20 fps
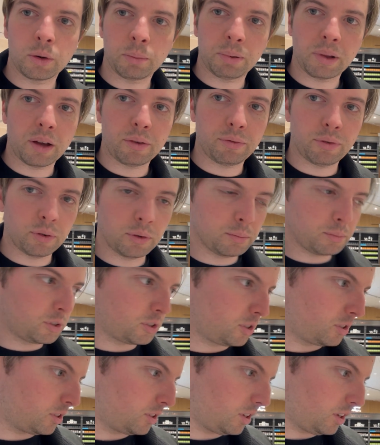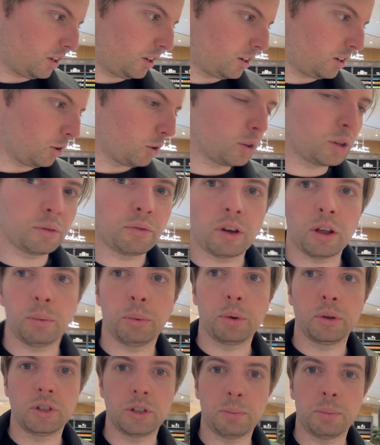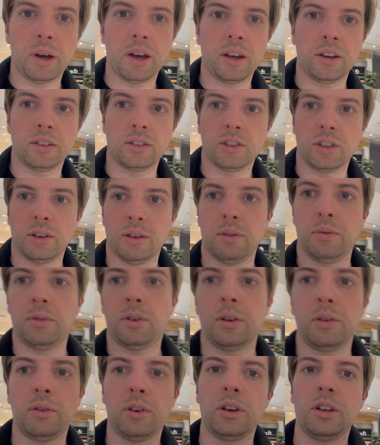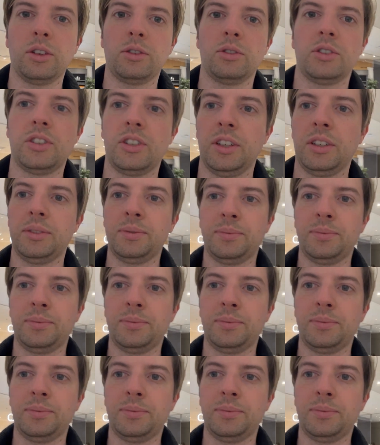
platforms and only available in Japan, so very, very interesting